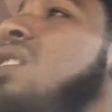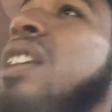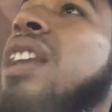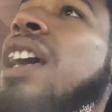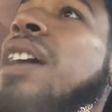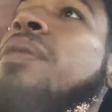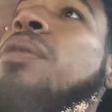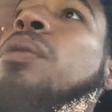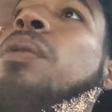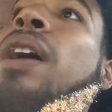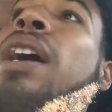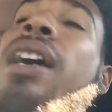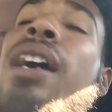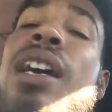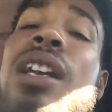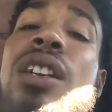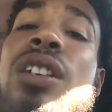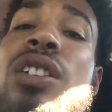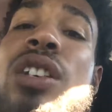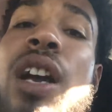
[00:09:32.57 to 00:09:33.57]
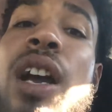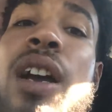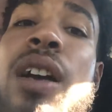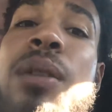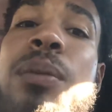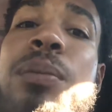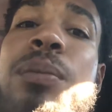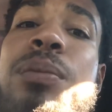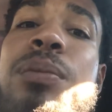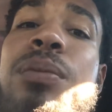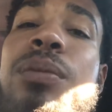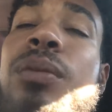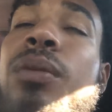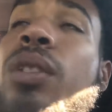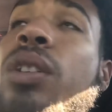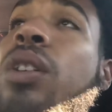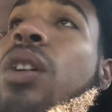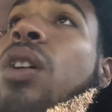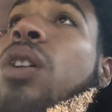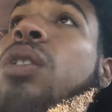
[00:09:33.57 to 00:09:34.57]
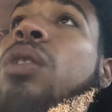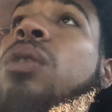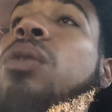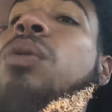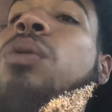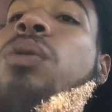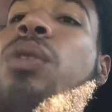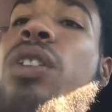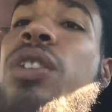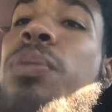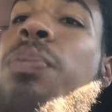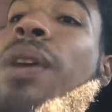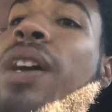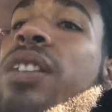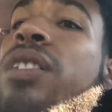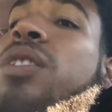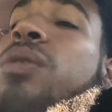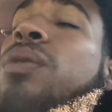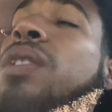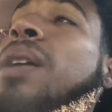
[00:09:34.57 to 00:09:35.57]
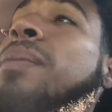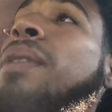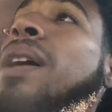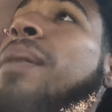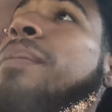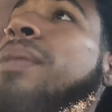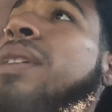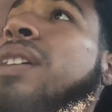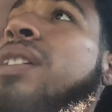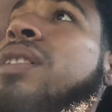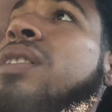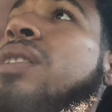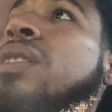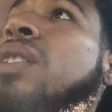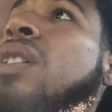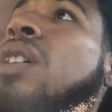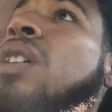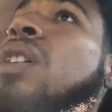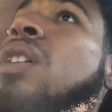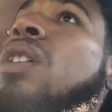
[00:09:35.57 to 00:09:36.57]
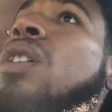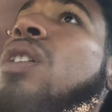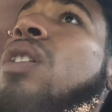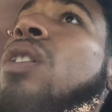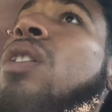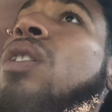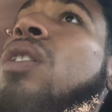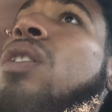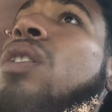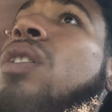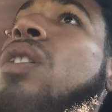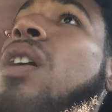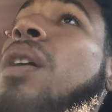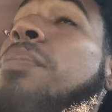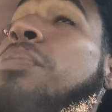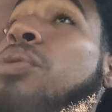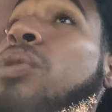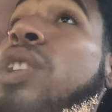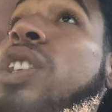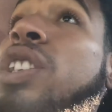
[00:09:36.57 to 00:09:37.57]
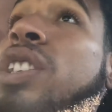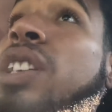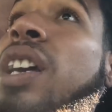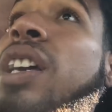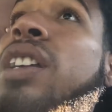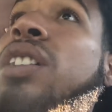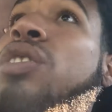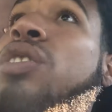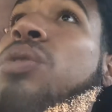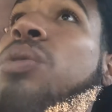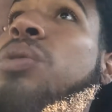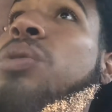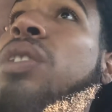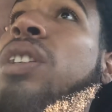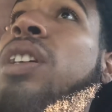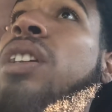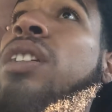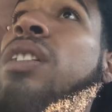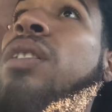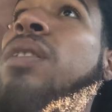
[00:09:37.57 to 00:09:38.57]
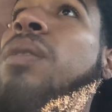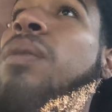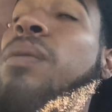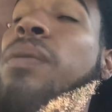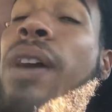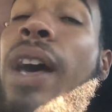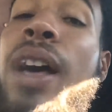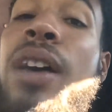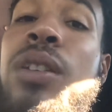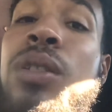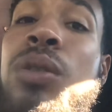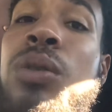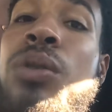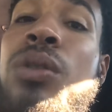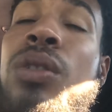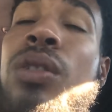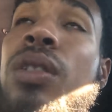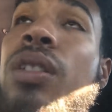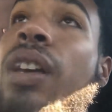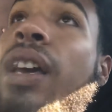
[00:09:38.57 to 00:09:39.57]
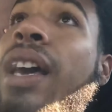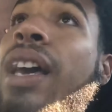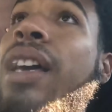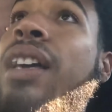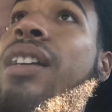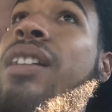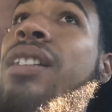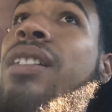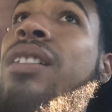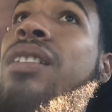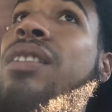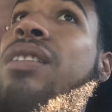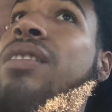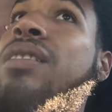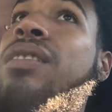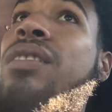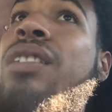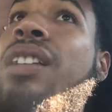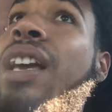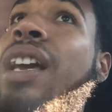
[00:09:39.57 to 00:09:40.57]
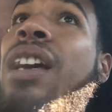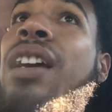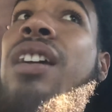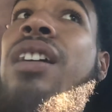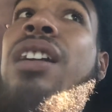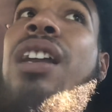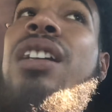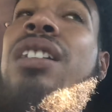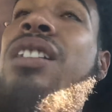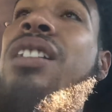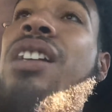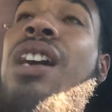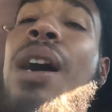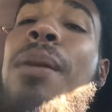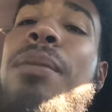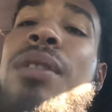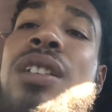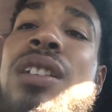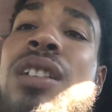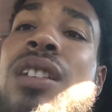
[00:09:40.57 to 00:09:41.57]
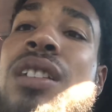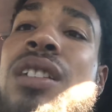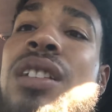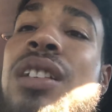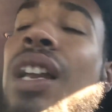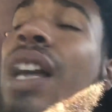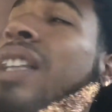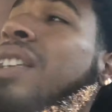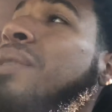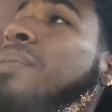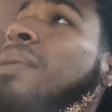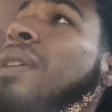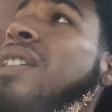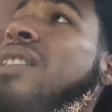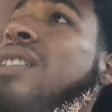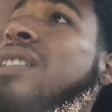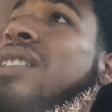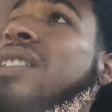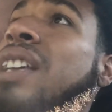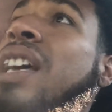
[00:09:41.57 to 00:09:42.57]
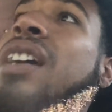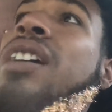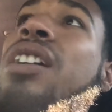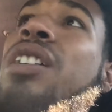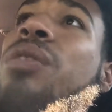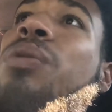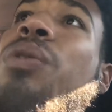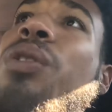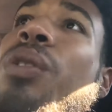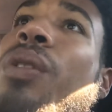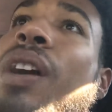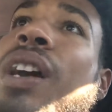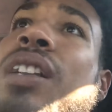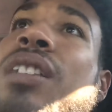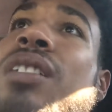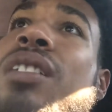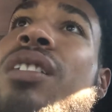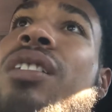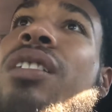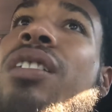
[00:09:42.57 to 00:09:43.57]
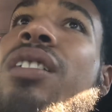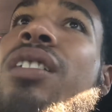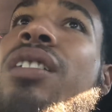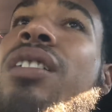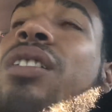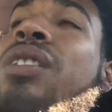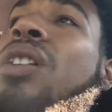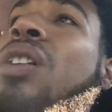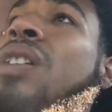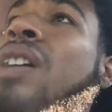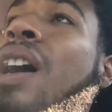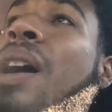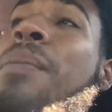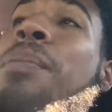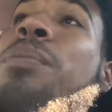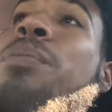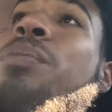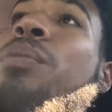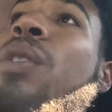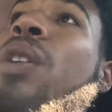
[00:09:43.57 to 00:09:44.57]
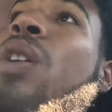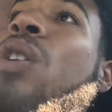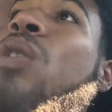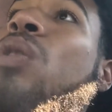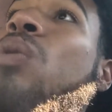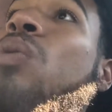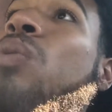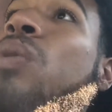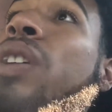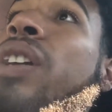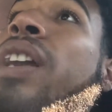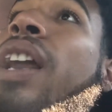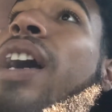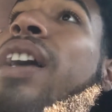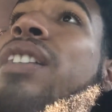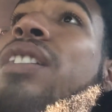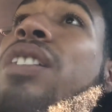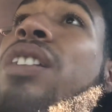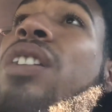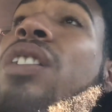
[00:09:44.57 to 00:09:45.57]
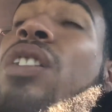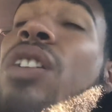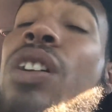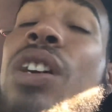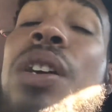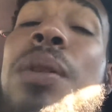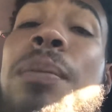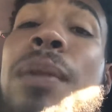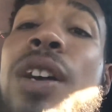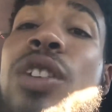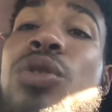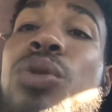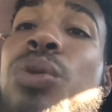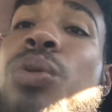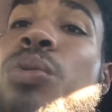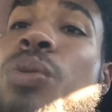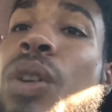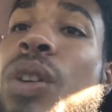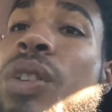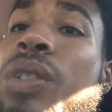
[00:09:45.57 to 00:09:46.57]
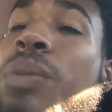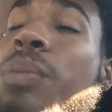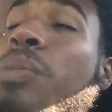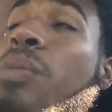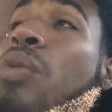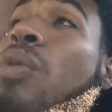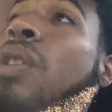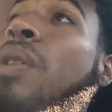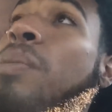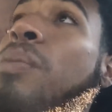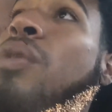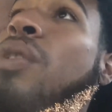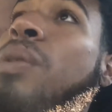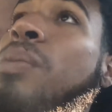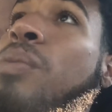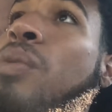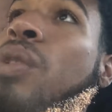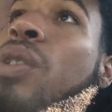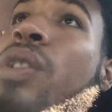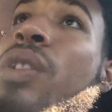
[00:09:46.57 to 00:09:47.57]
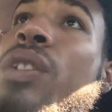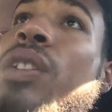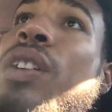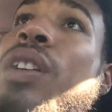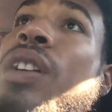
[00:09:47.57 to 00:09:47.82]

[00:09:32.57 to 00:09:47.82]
slave away at a job, you know, especially when I'm not being appreciated truly, valued. And yeah, that's common sense. A lot of these places take us for granted. You know, I'm realizing and learning my true worth more and more and more,